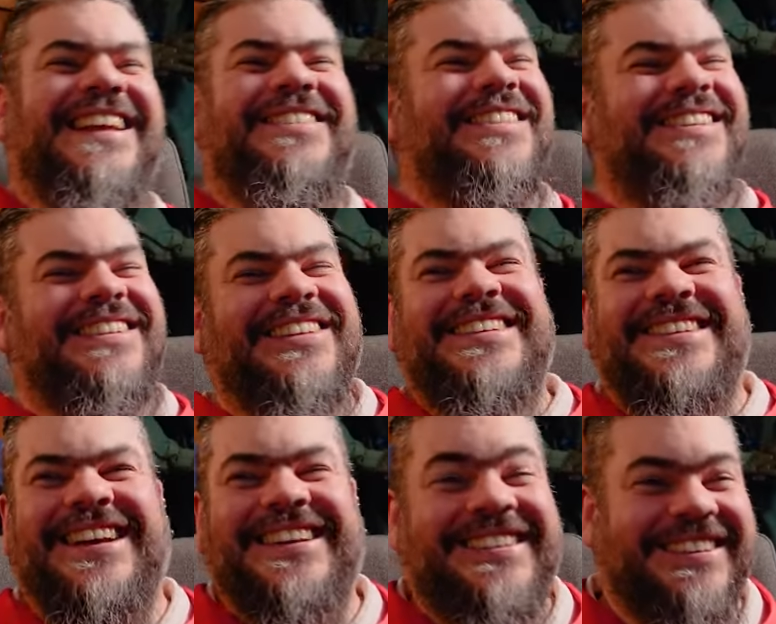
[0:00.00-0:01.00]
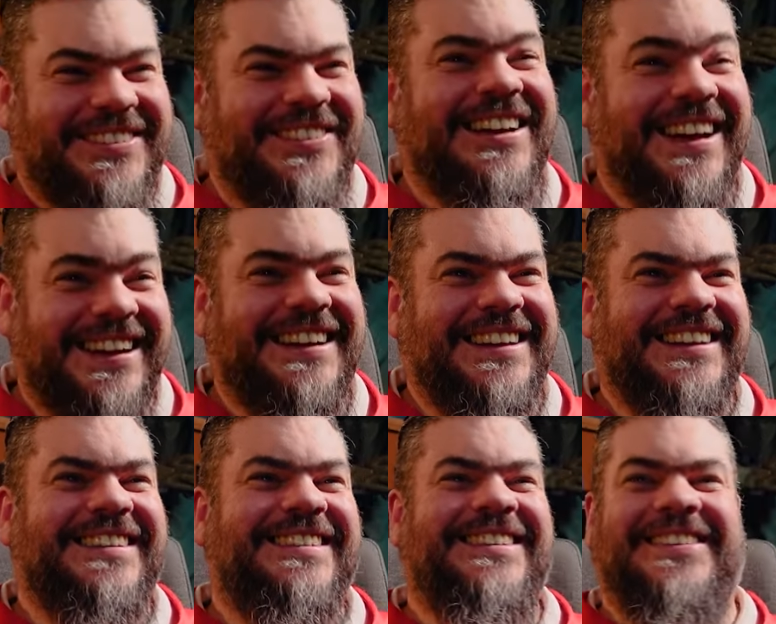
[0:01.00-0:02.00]
They've just got such an
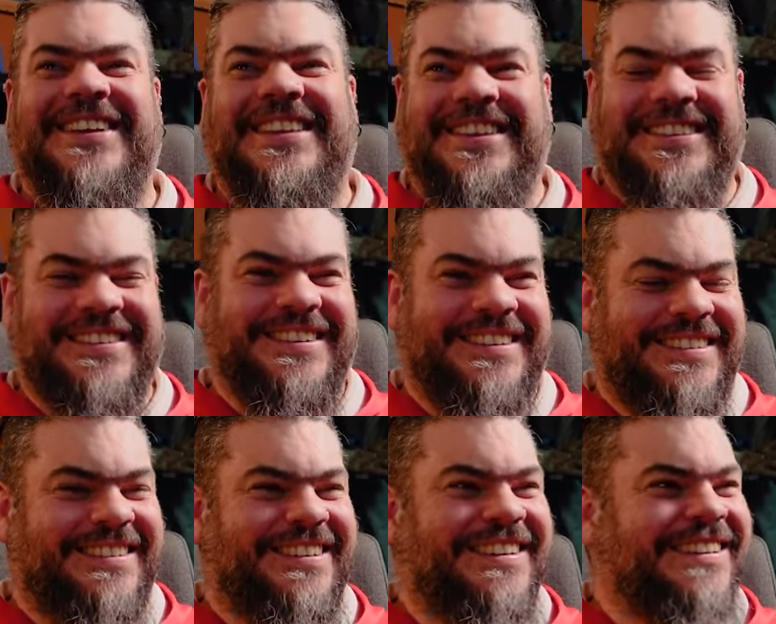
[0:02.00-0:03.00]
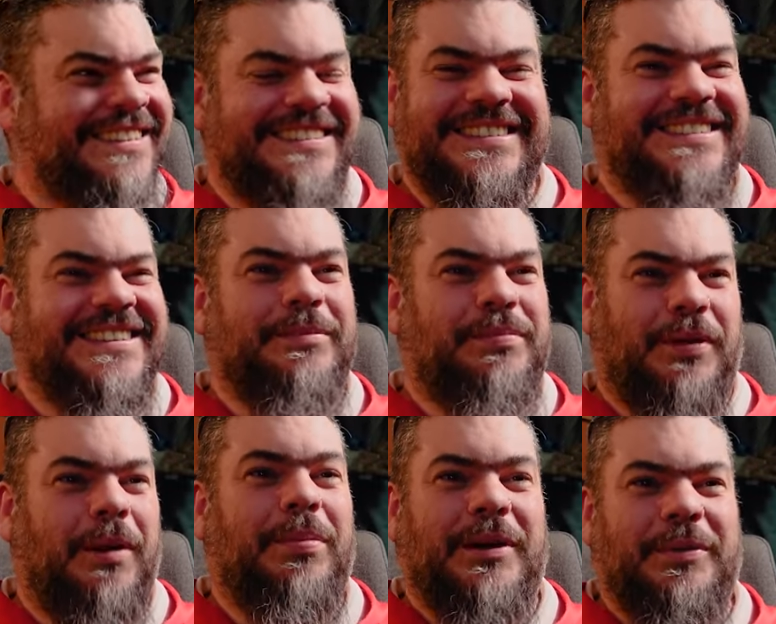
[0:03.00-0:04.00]
organicness to it that's just
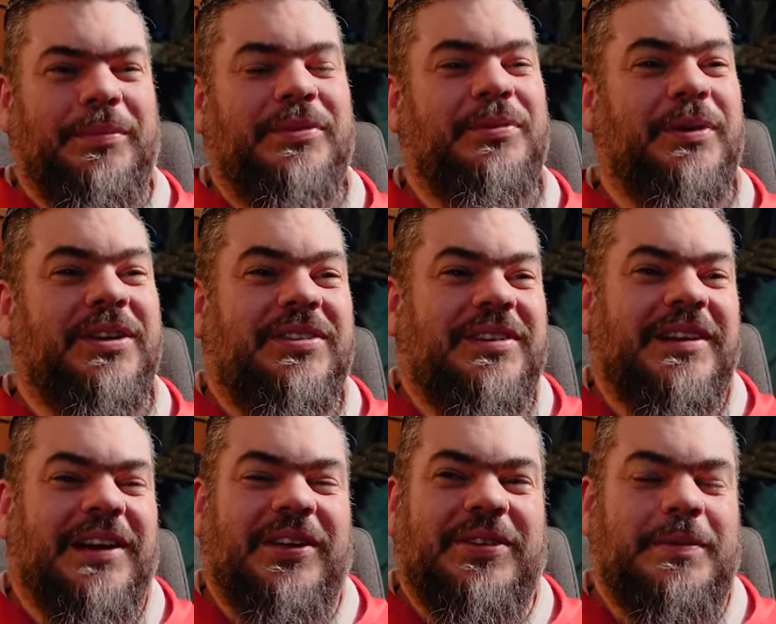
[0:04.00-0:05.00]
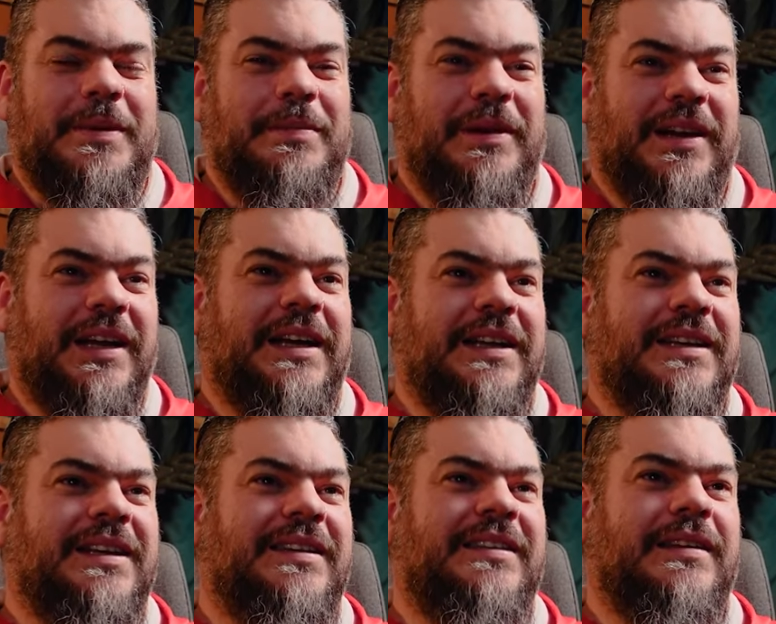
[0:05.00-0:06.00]
problems, which lots of people like.
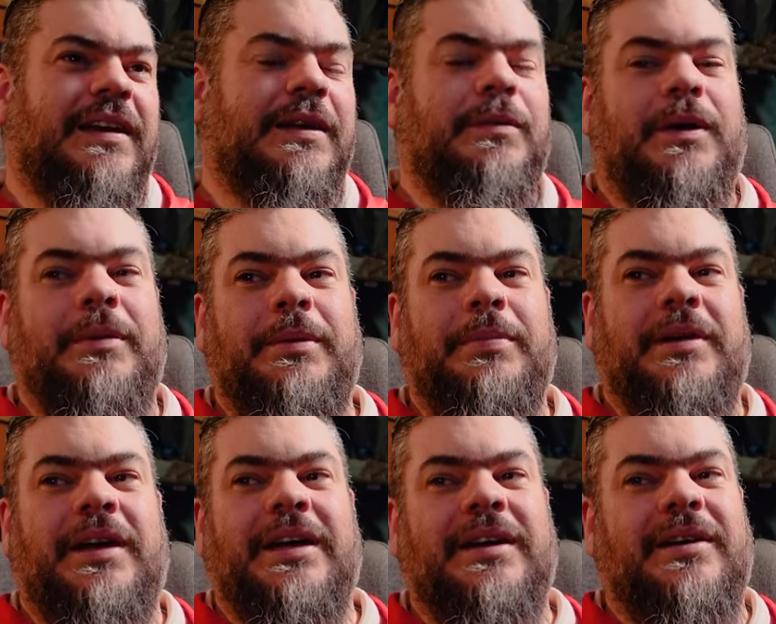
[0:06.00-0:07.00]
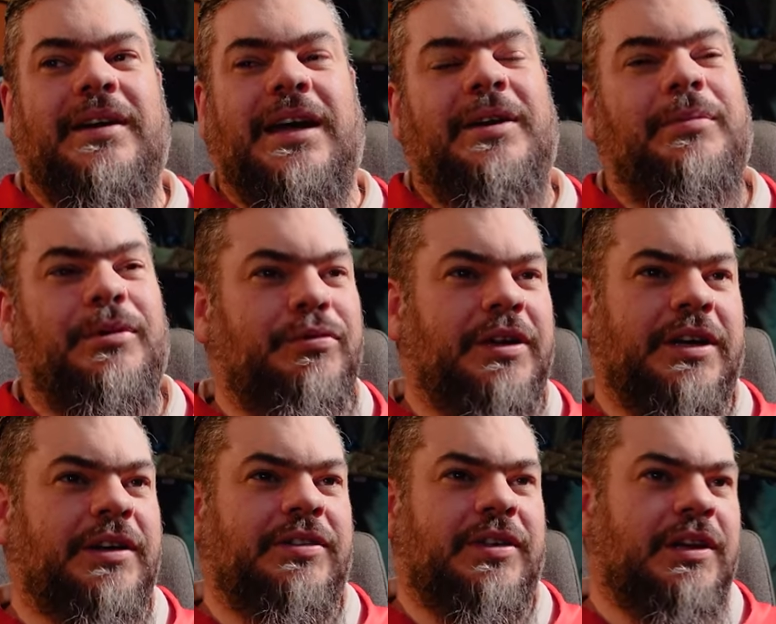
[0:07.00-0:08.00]
And it's uh -huh. like why people like
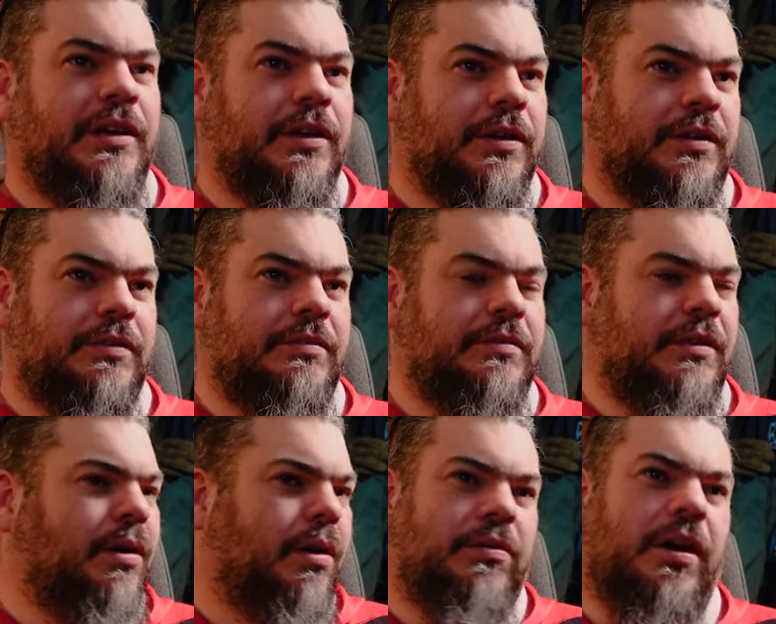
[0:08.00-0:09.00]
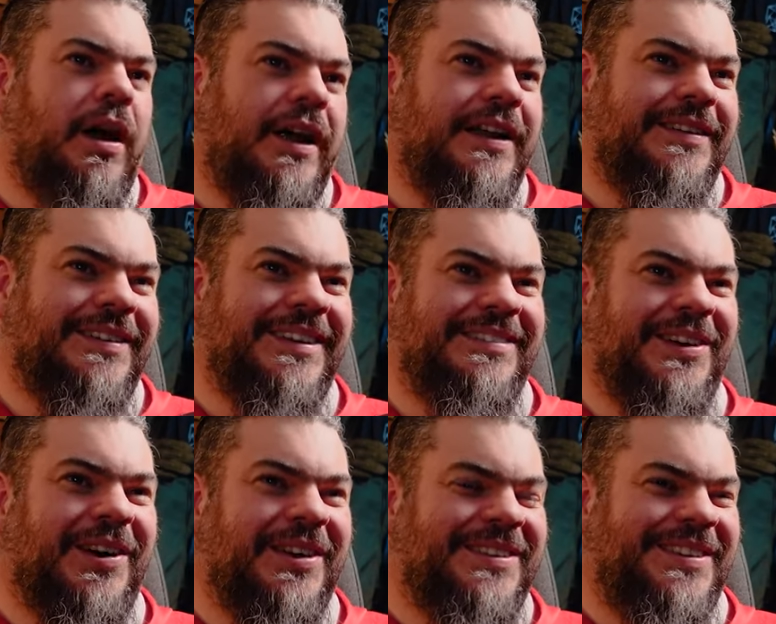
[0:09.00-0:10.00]
anamorphic because they look not right and they've
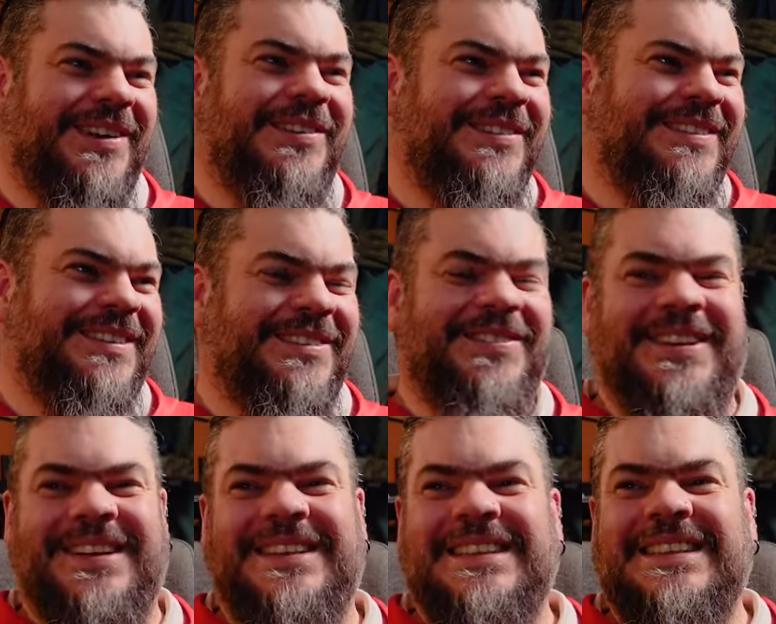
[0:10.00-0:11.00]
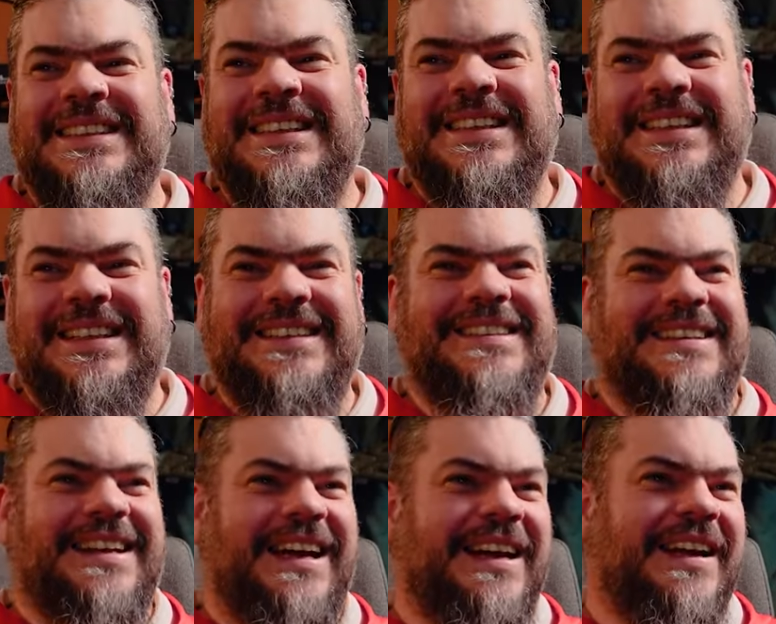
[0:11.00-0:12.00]
got mm -hmm. a mm-hmm. tone to them that it's
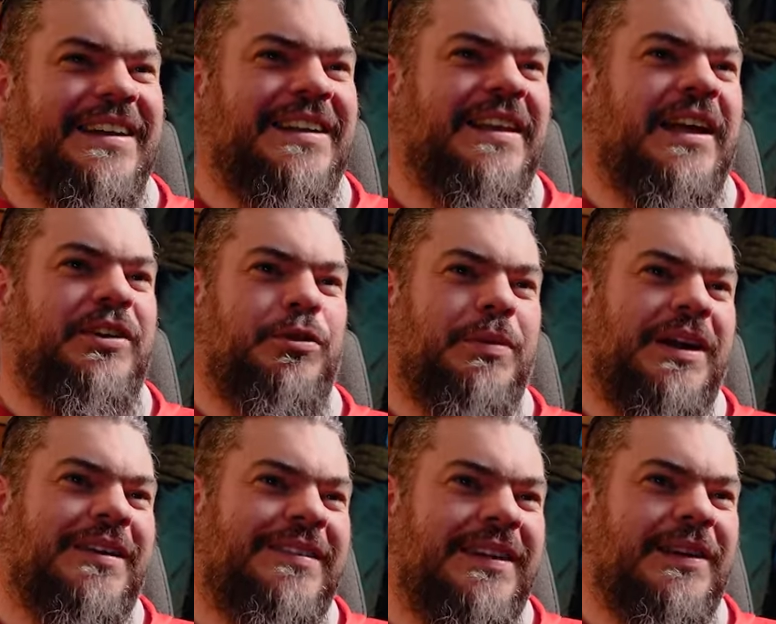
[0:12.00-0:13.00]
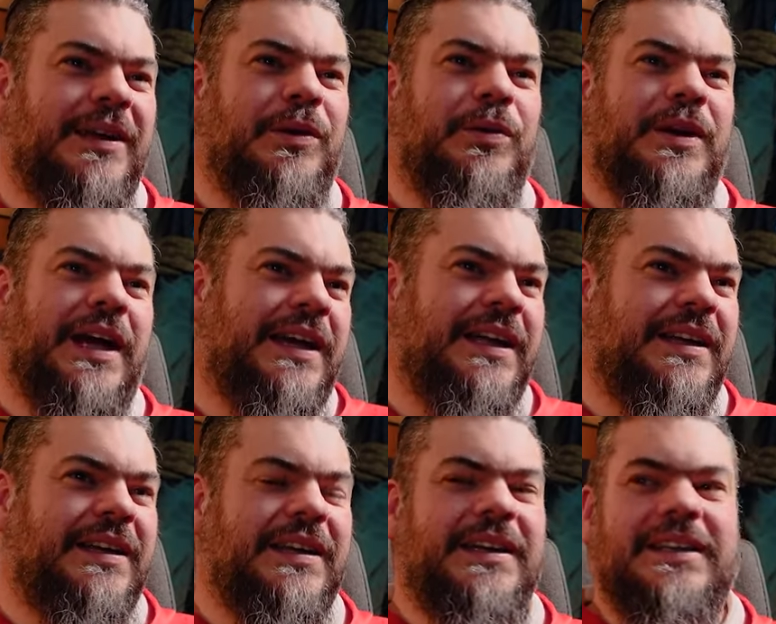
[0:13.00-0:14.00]
again adding that humanity, organic
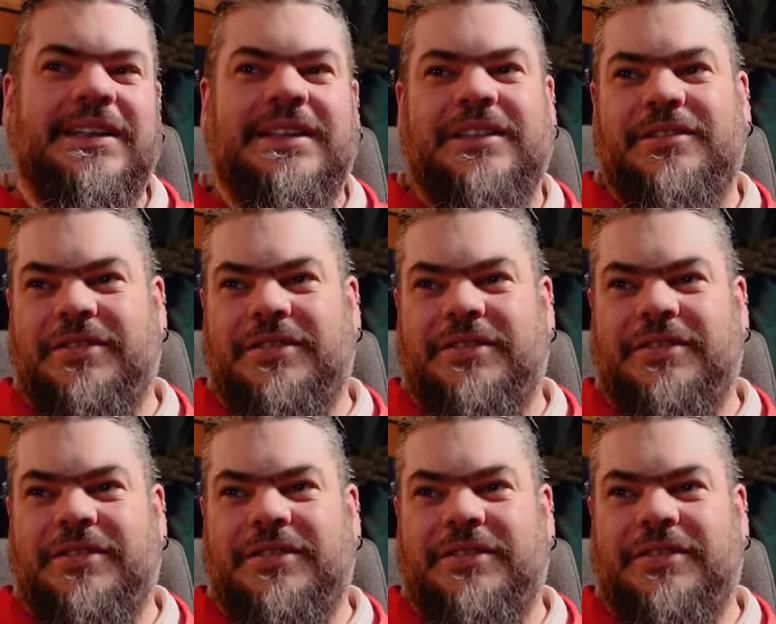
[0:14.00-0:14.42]
mm -hmm.